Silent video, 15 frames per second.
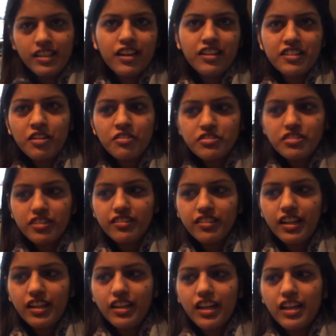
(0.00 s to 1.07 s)
Yeah, downtown,
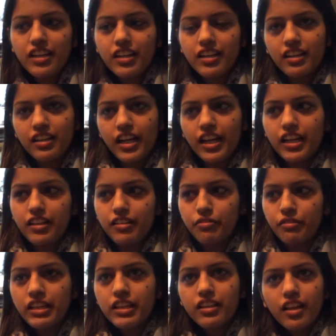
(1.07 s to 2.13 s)
and I
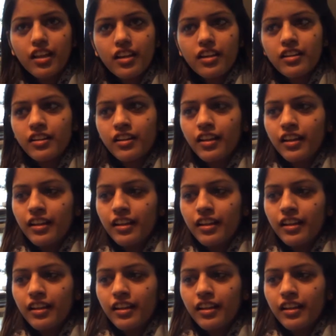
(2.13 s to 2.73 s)
went there.